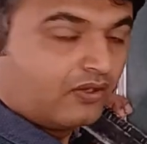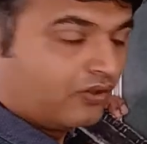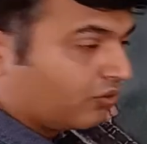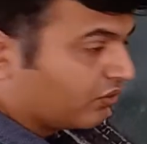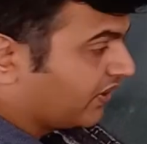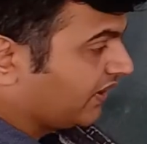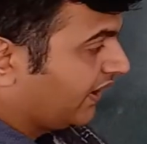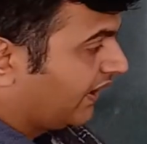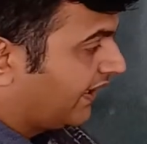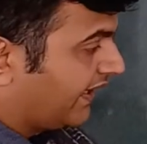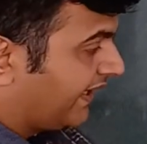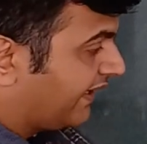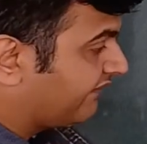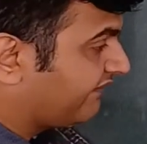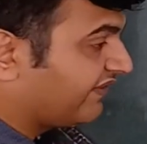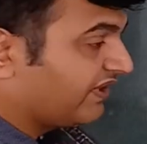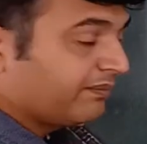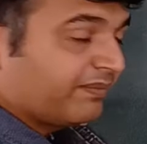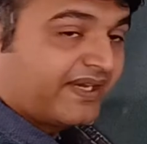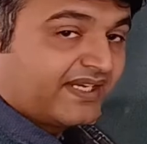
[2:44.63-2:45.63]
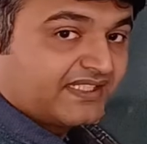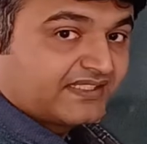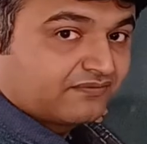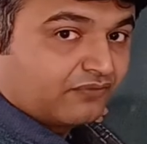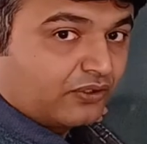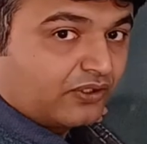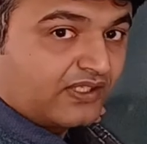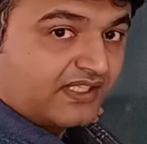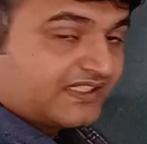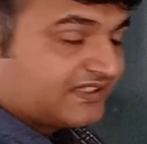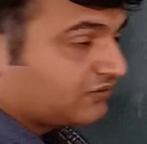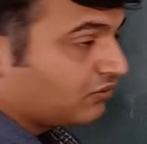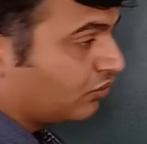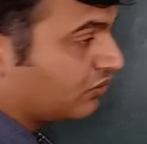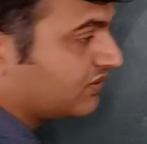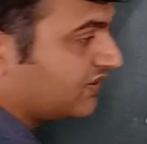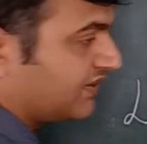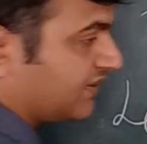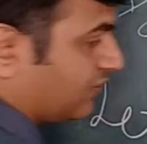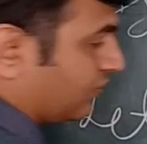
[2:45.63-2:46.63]
Okay, and V bar is what is
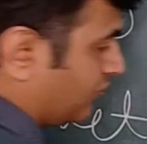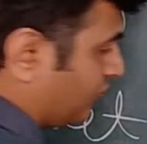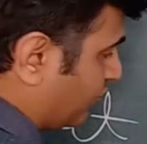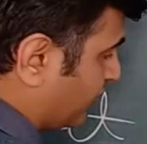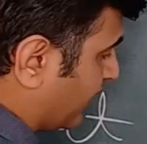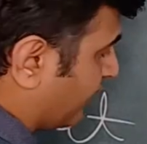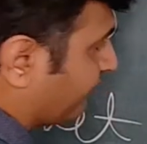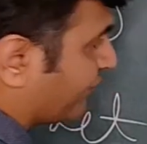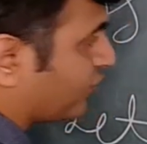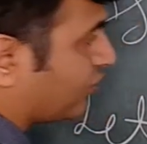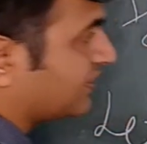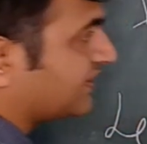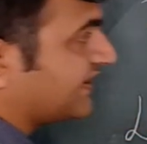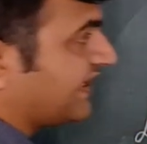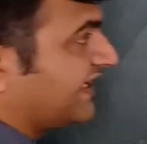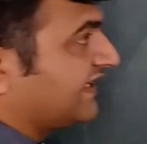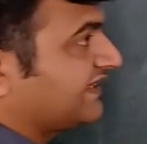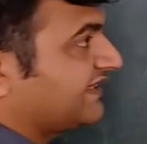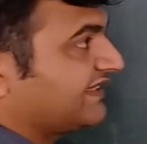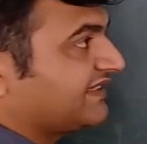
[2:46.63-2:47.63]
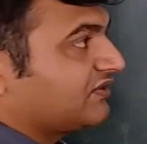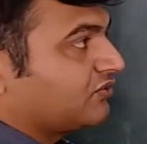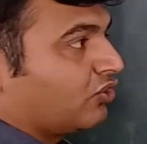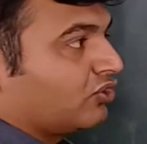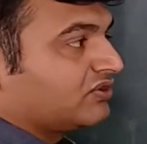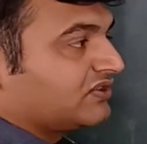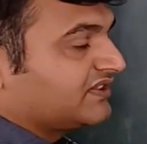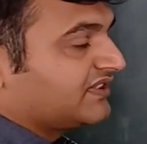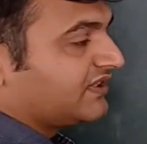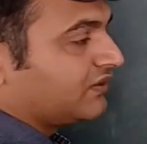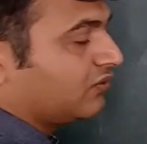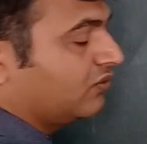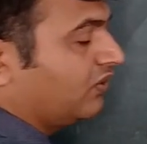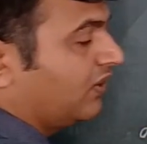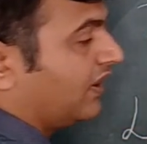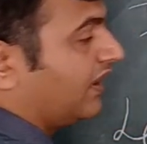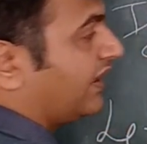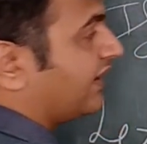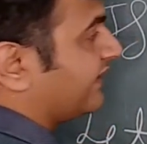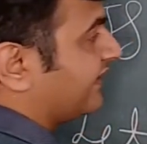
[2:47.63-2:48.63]
non-zero. Okay, because S is
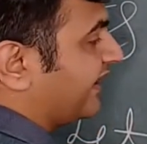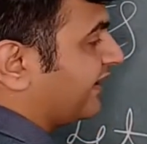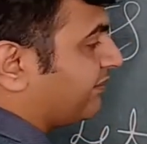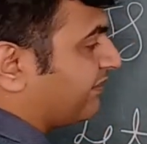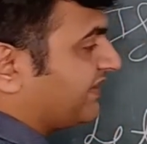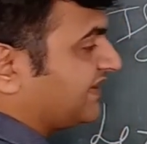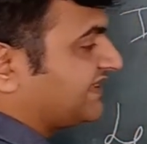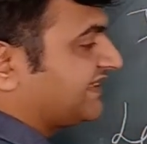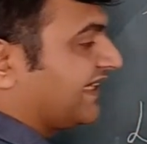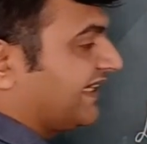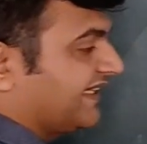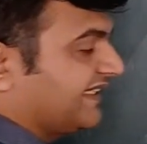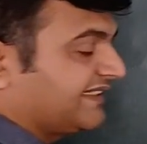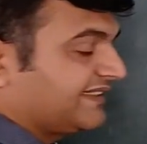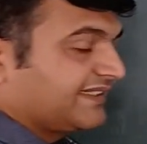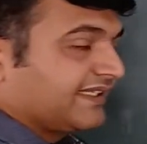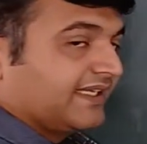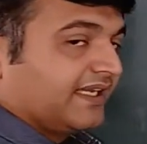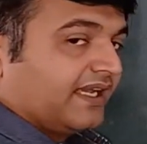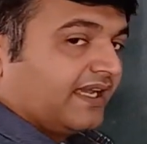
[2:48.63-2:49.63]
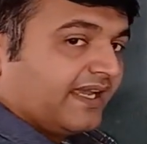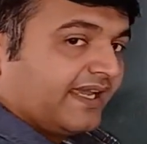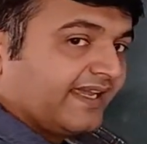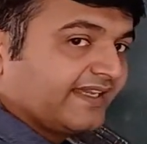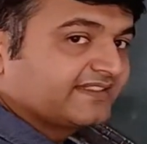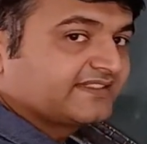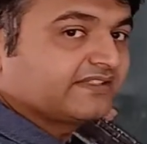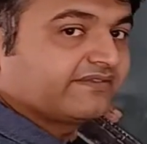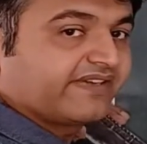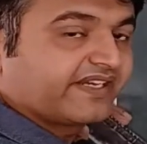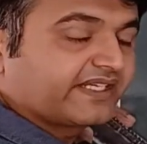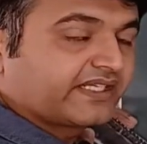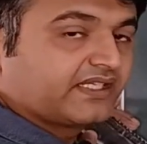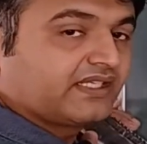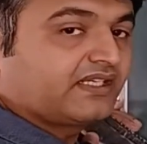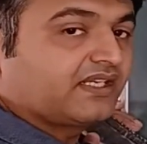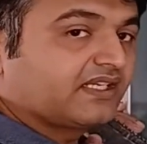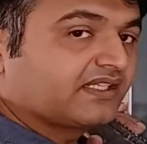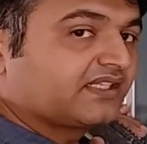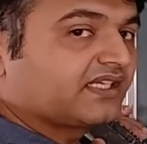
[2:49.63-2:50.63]
non-zero, that means S has a
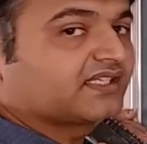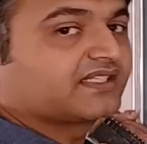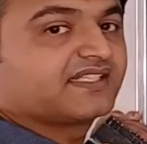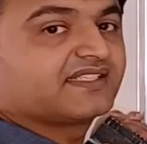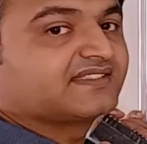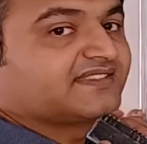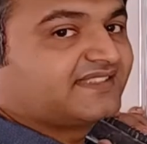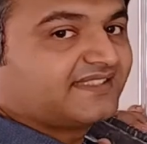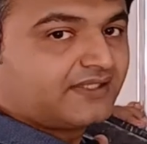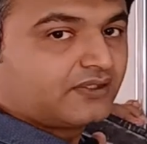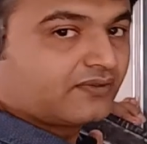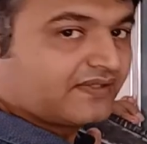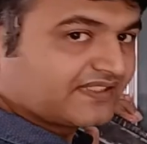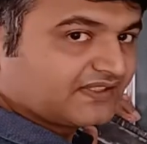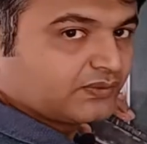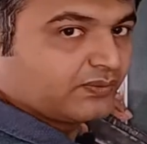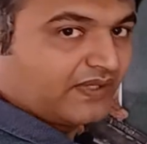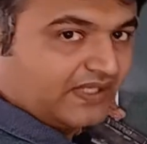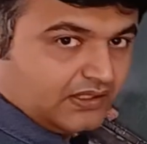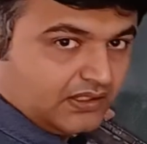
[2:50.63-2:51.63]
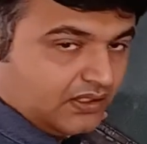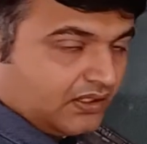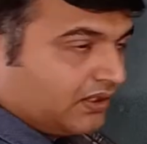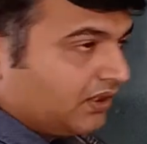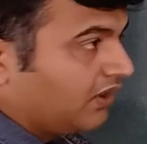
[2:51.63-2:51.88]
vector other than 0 as well.